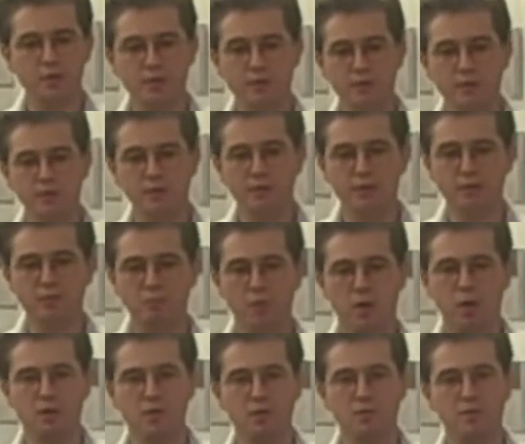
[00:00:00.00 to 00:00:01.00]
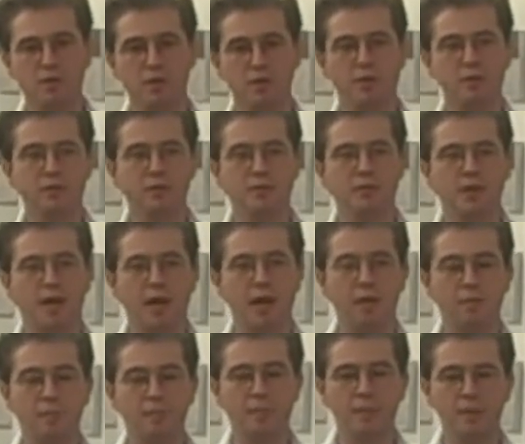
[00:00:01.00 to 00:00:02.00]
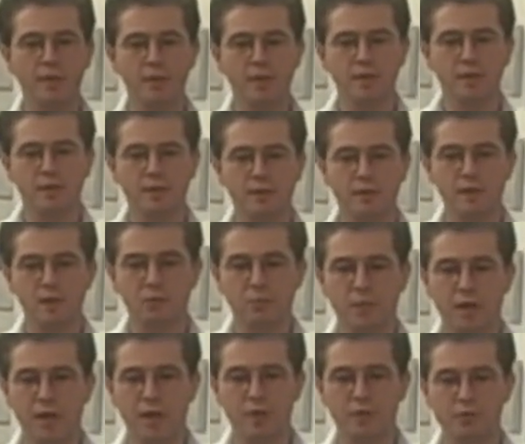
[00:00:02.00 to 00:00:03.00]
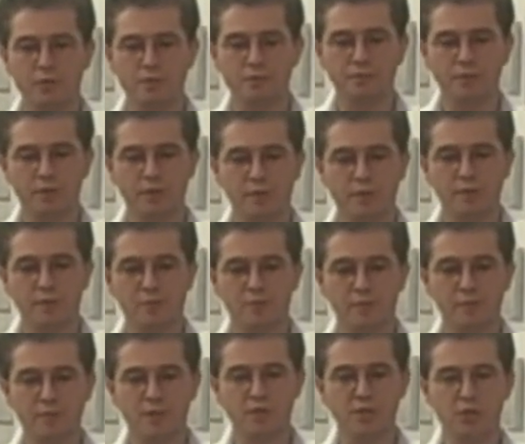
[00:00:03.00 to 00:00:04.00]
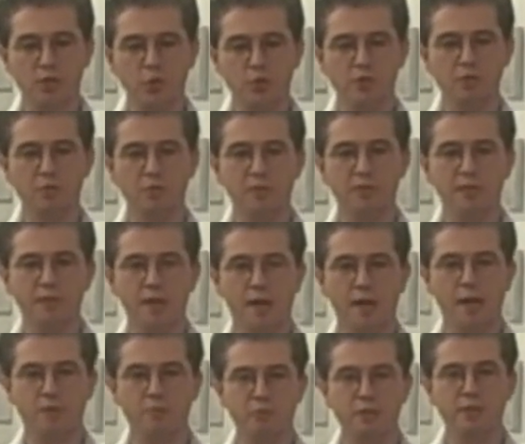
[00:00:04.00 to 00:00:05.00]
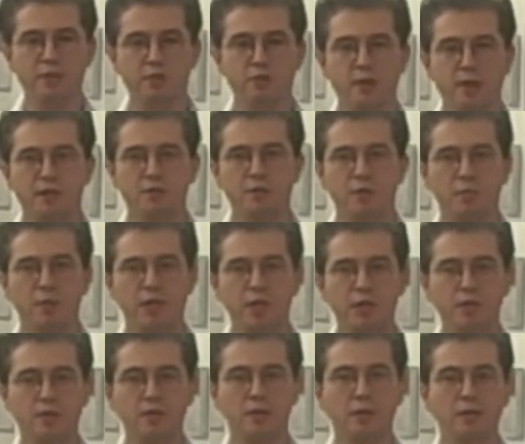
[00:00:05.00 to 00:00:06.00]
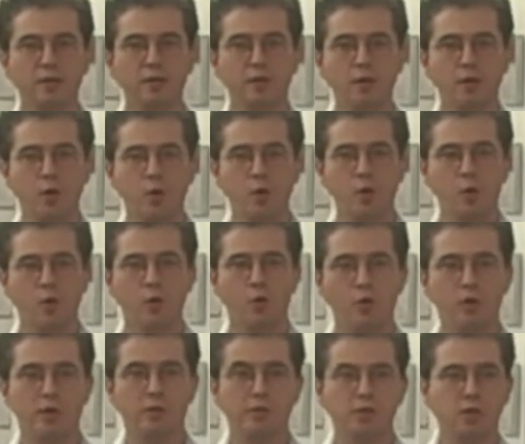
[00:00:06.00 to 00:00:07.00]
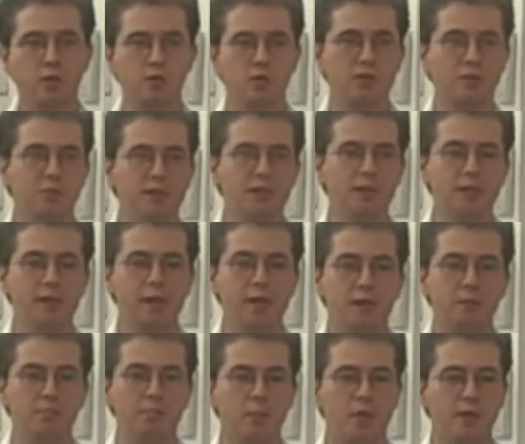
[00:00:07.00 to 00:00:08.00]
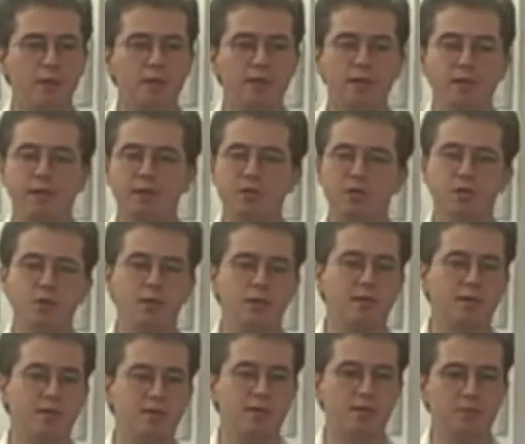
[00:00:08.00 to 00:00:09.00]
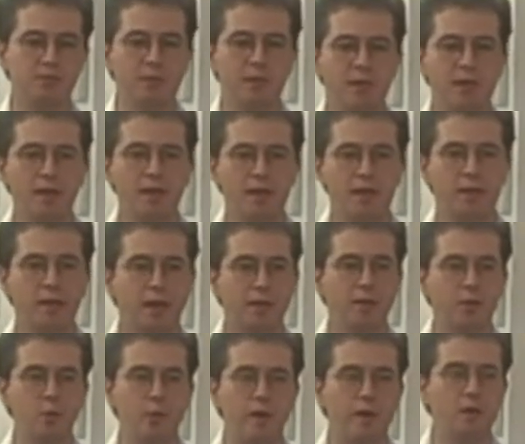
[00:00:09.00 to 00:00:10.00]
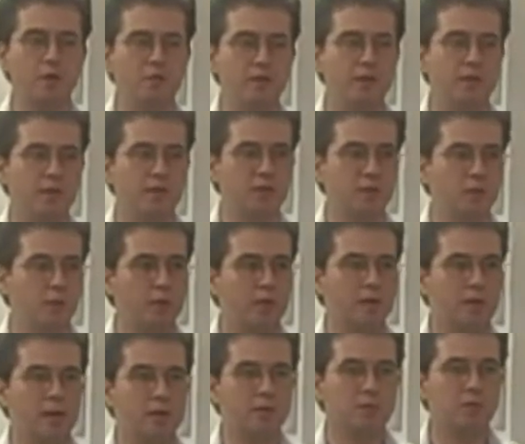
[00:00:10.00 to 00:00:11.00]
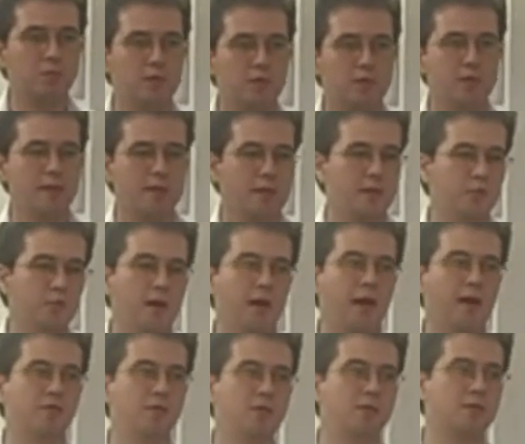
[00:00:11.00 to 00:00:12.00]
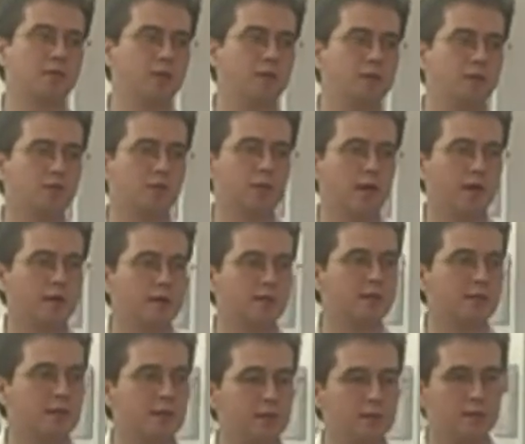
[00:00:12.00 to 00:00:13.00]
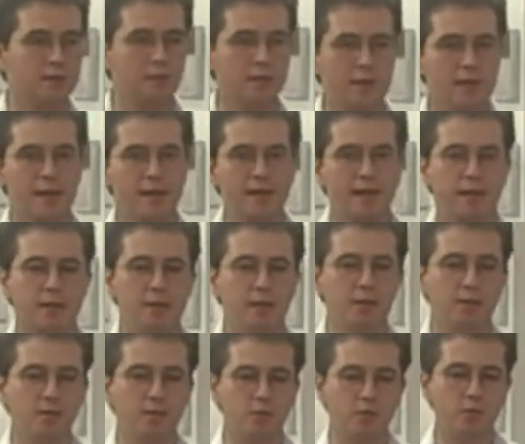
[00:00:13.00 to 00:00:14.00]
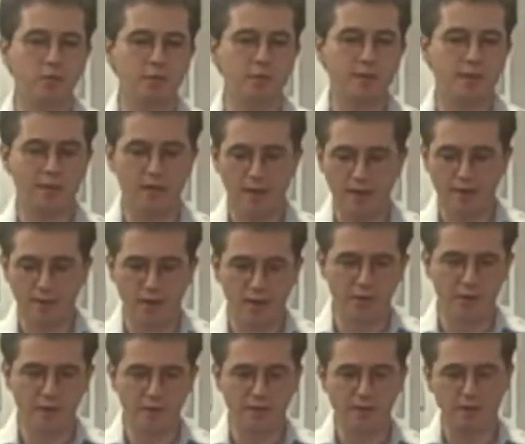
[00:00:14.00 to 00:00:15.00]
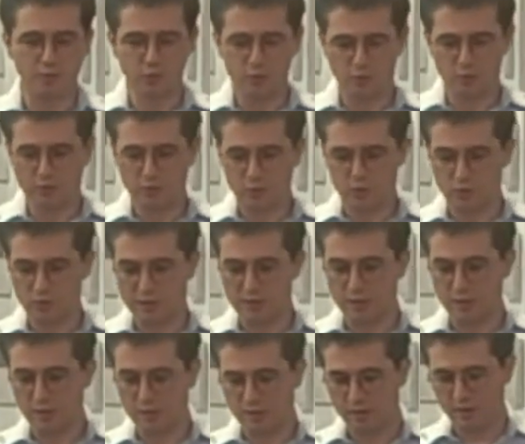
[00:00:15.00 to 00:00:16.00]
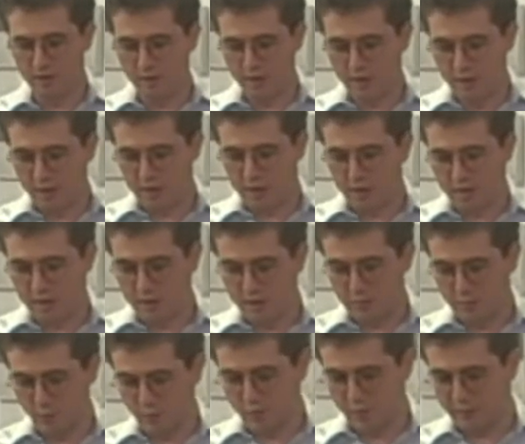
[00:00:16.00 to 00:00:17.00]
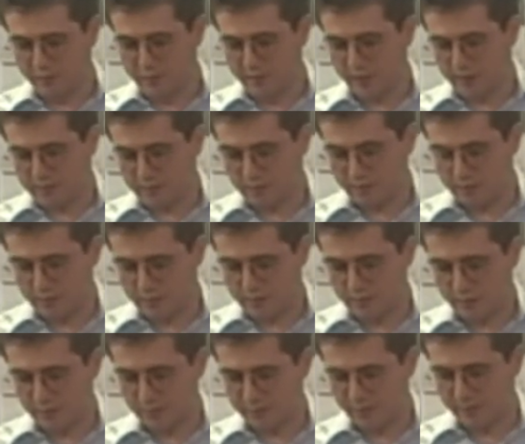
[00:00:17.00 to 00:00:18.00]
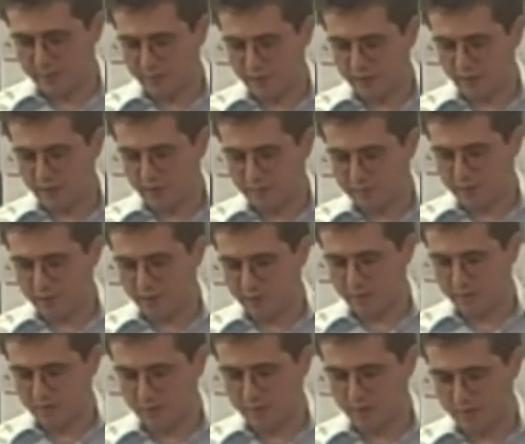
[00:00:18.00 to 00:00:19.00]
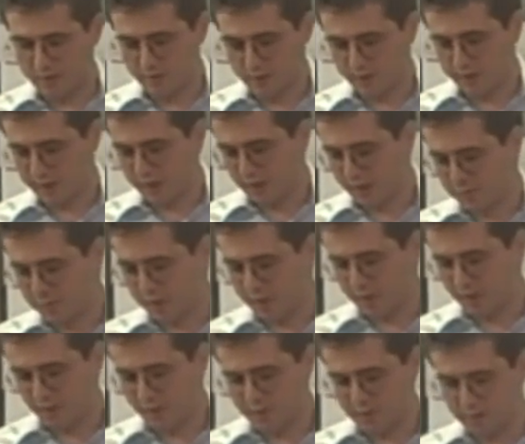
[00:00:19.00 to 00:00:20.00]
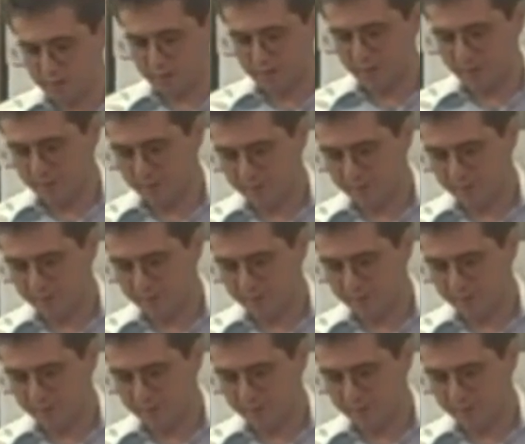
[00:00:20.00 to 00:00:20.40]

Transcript: you see in the blogosphere all the time about is social media really transformational, or social media marketing is just another way of engaging with customers, and we have just other channels and other tools. And I think that we're going to see more of that in the coming years.